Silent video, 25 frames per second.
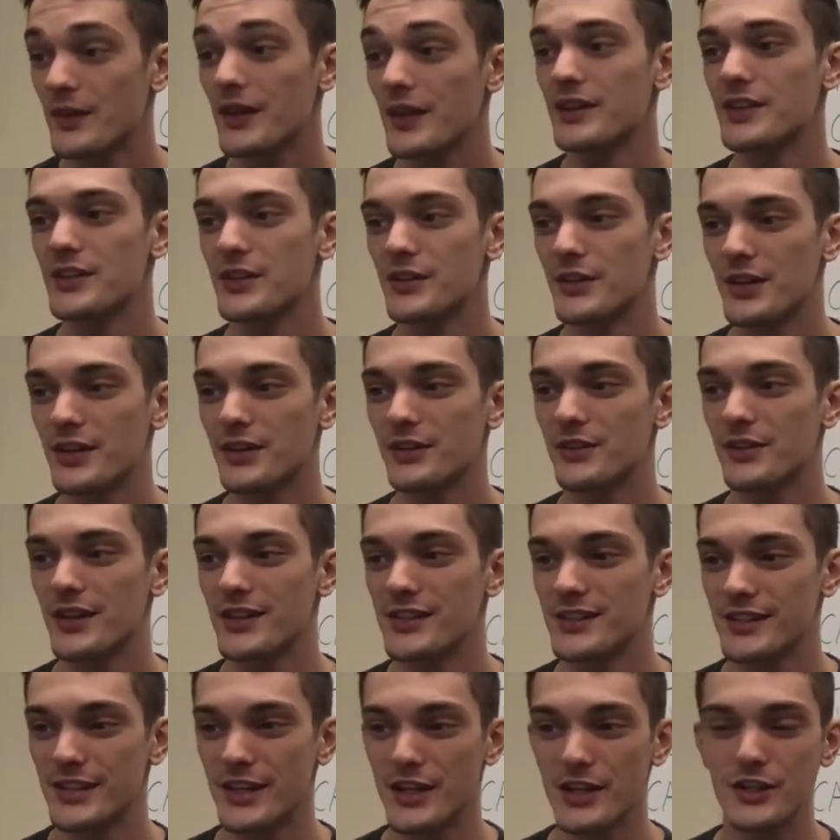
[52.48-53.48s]
during
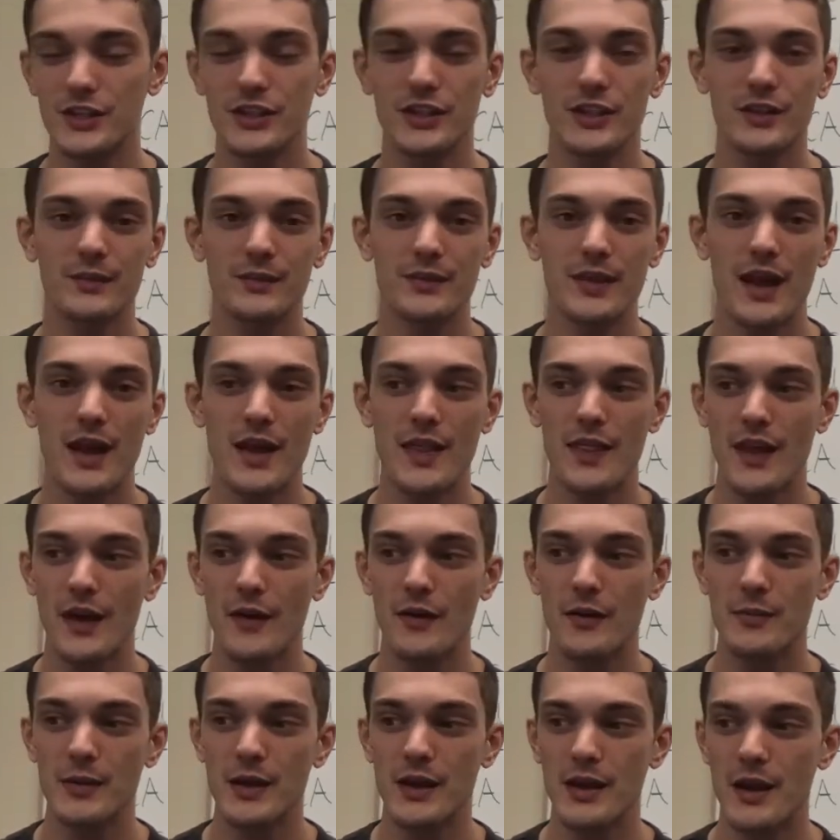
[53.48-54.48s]
translation, and that
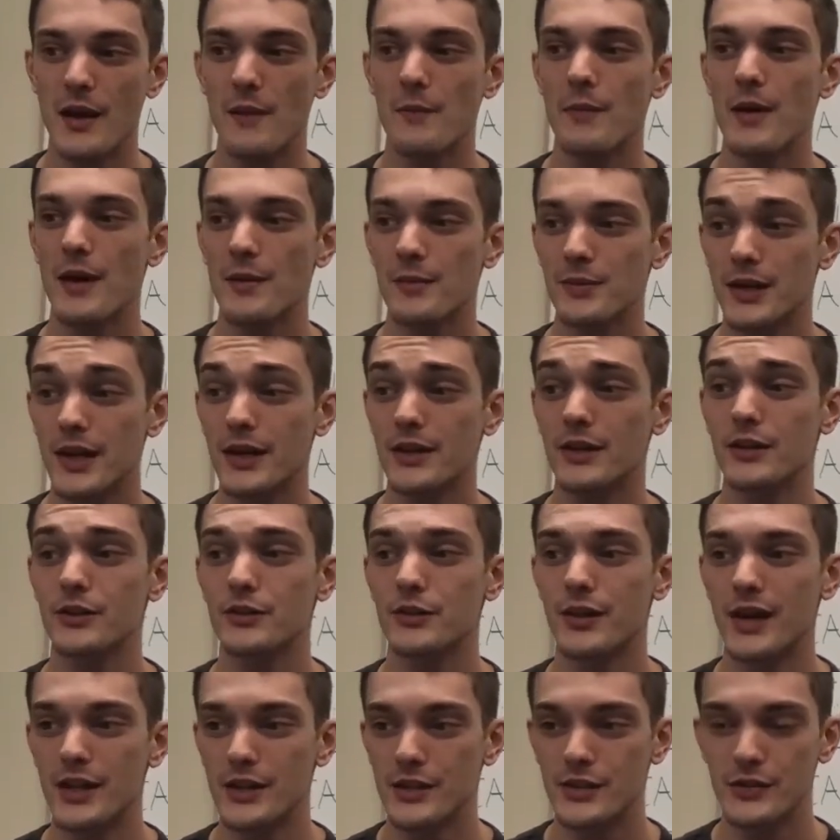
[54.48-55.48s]
would be
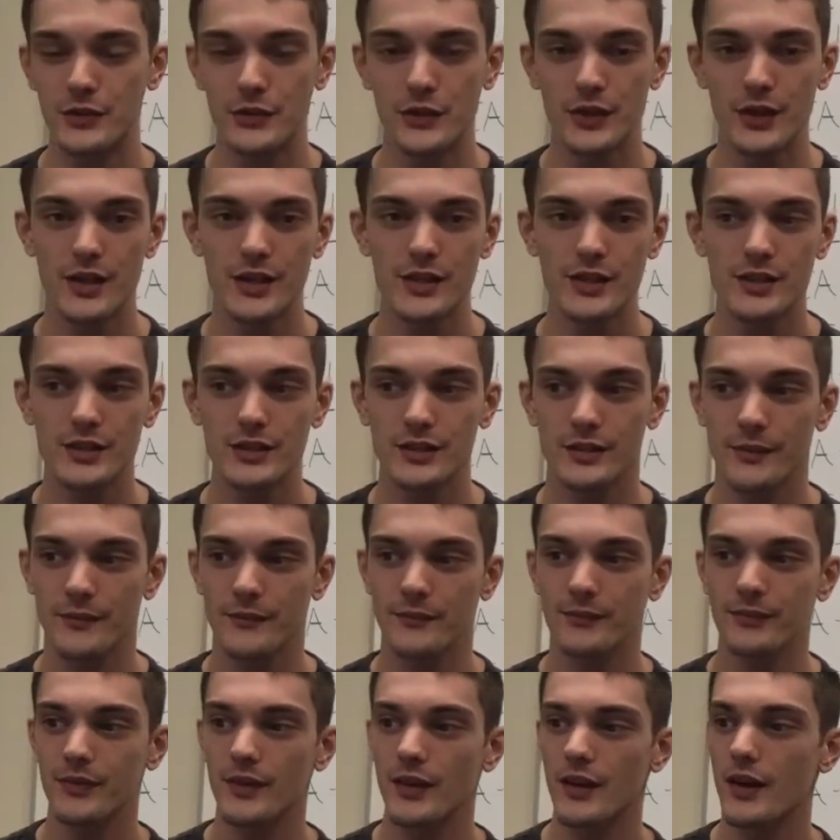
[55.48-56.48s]
peptidyltransferase.
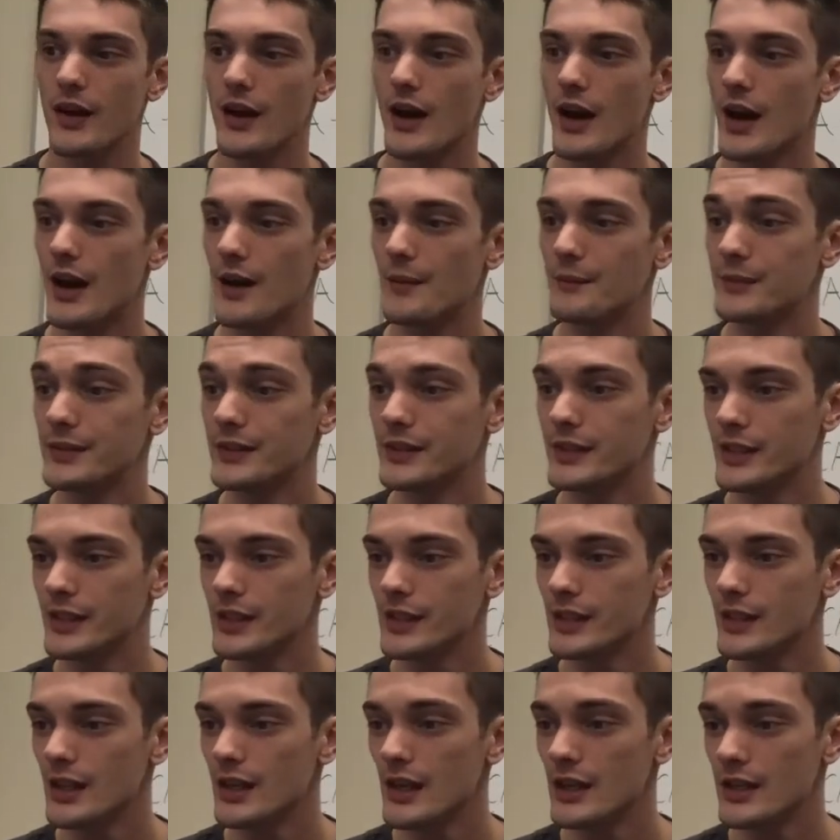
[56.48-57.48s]

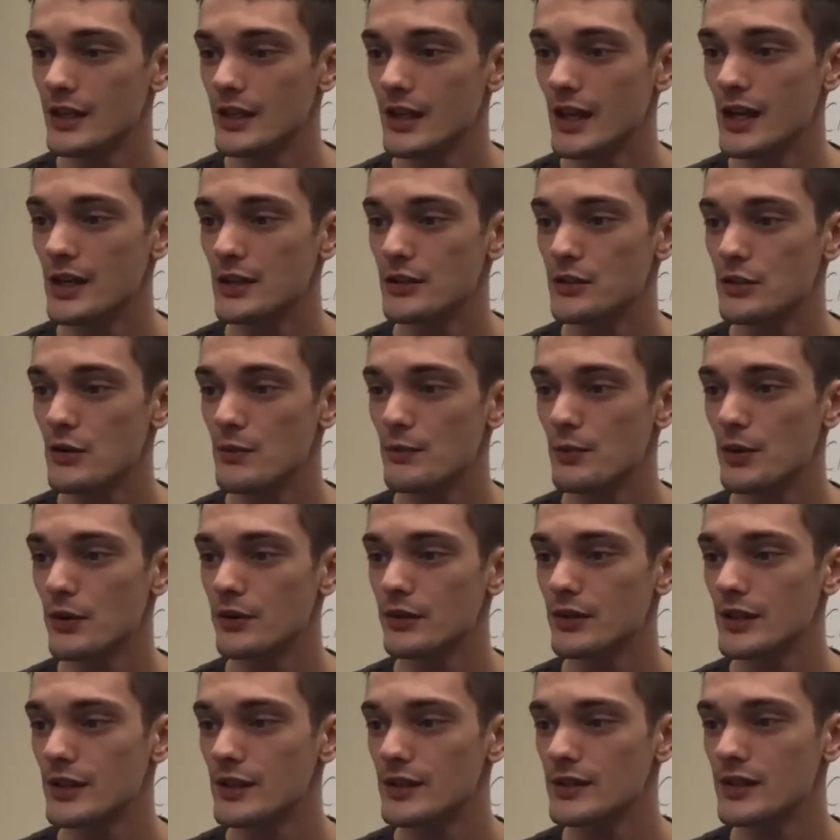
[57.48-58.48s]
D, indicate 2
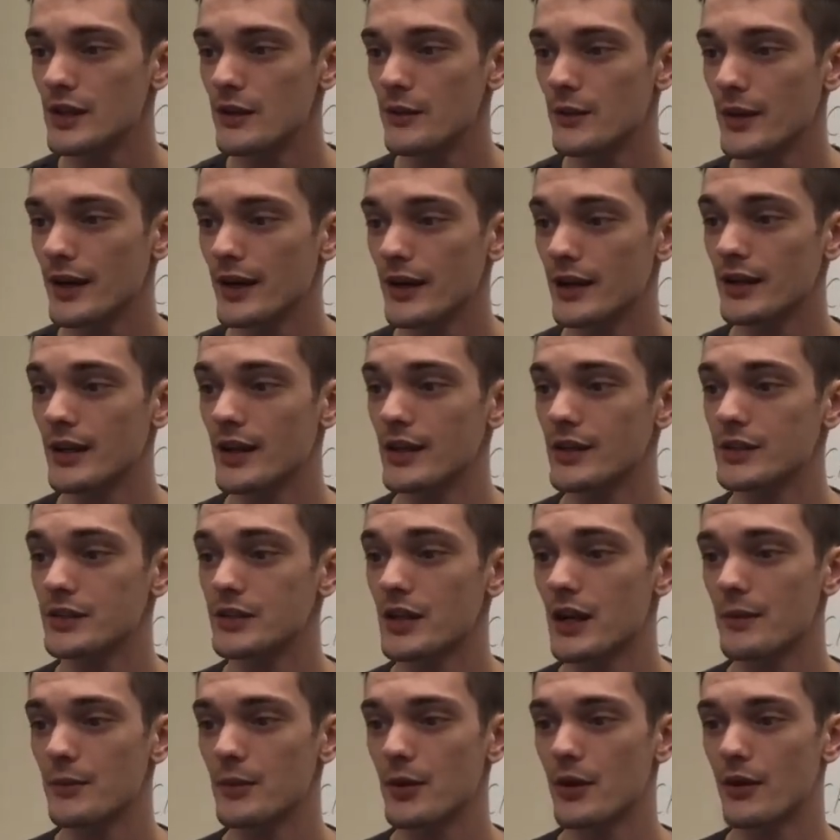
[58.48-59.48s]
proteins that recognize
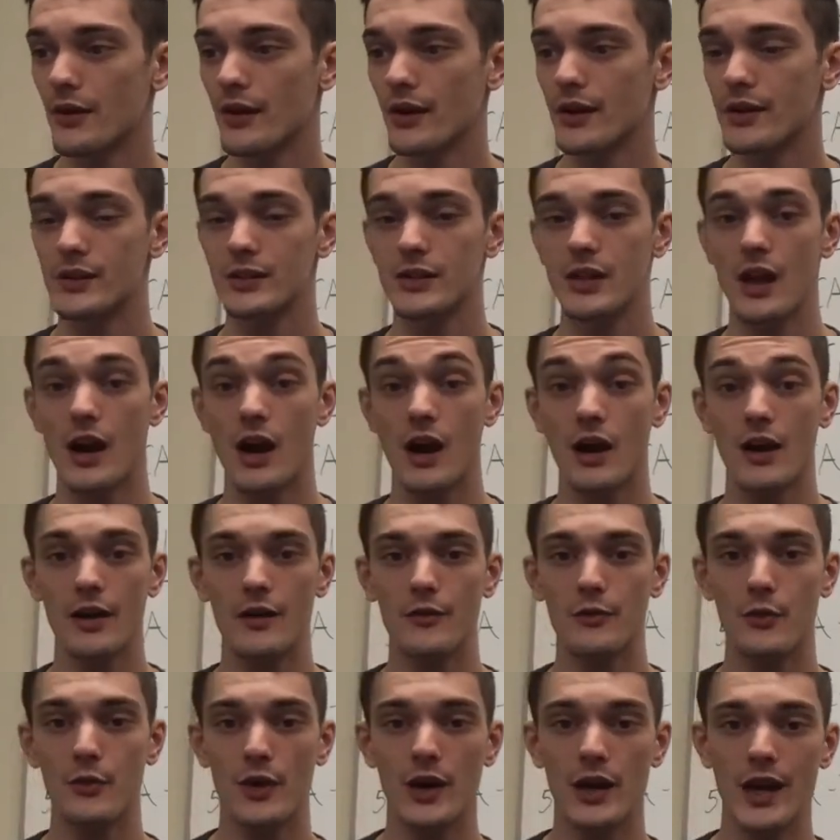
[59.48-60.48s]
stop codons,
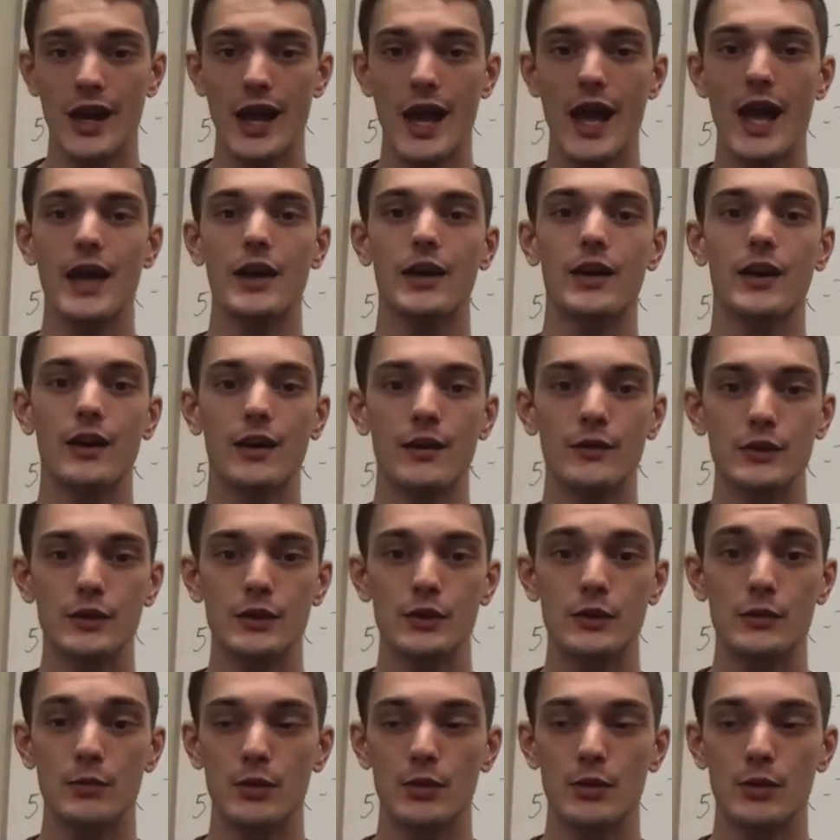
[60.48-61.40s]
RF1 and RF2